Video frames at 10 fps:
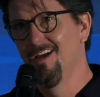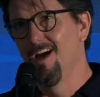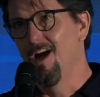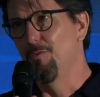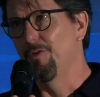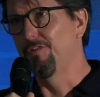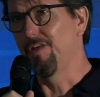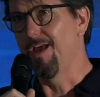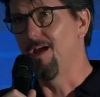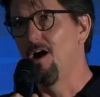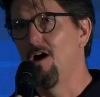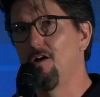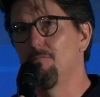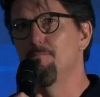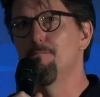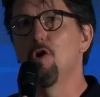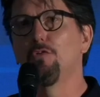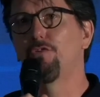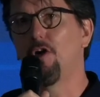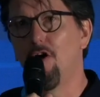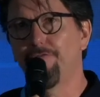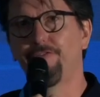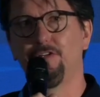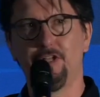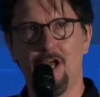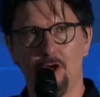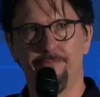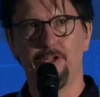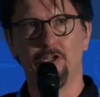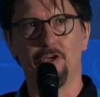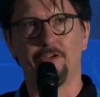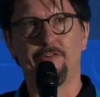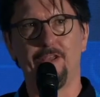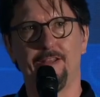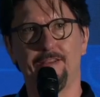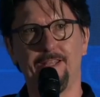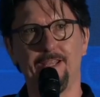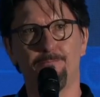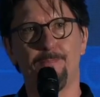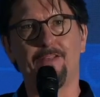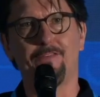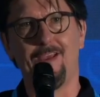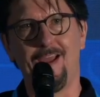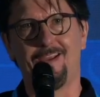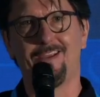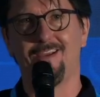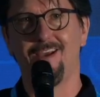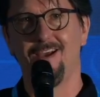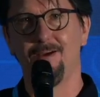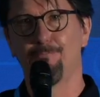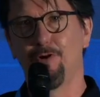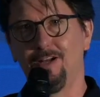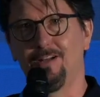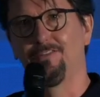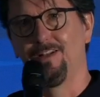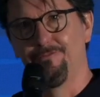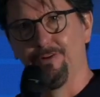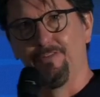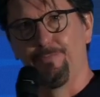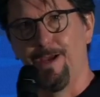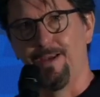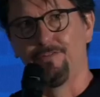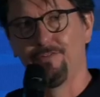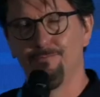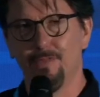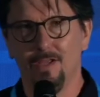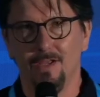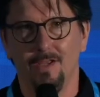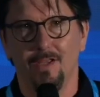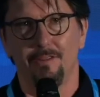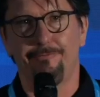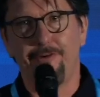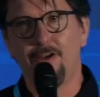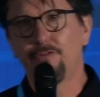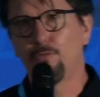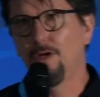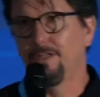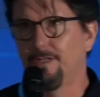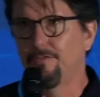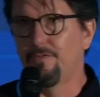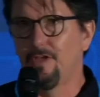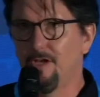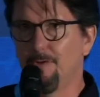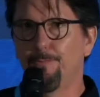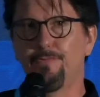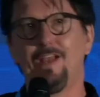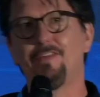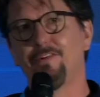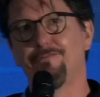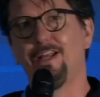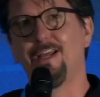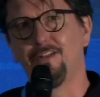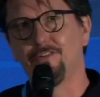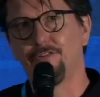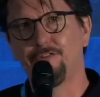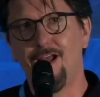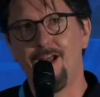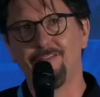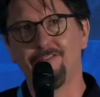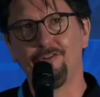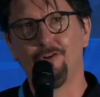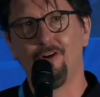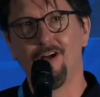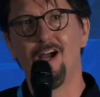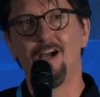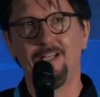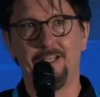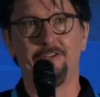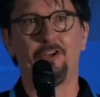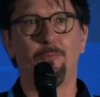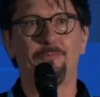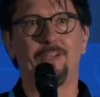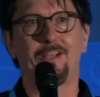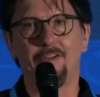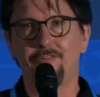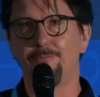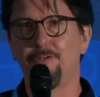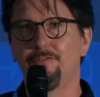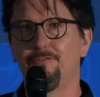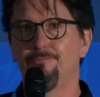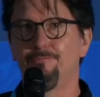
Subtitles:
I would say are most often overlooked in the medtech product delivery space. The first one is obsessively understand your early adopter customers.